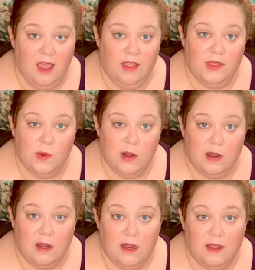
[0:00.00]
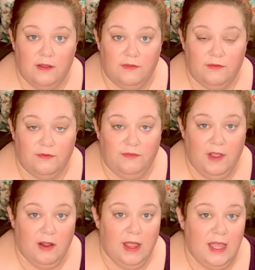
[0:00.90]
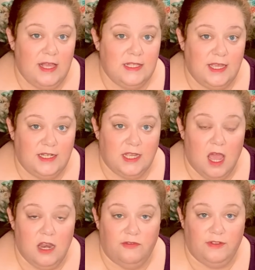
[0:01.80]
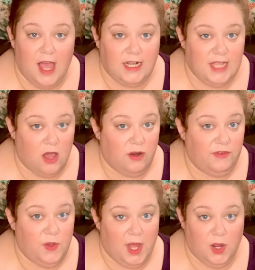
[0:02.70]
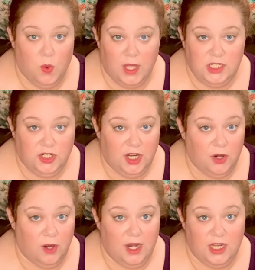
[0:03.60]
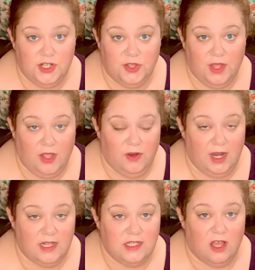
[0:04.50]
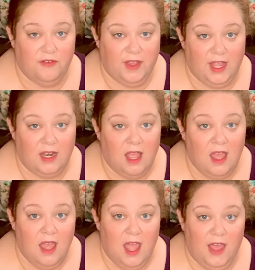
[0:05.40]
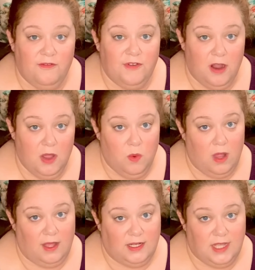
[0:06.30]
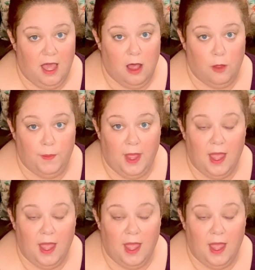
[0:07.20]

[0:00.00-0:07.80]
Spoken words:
They were very easy to kind of flag down if you had a question or an issue that you needed solving, and very willing to help.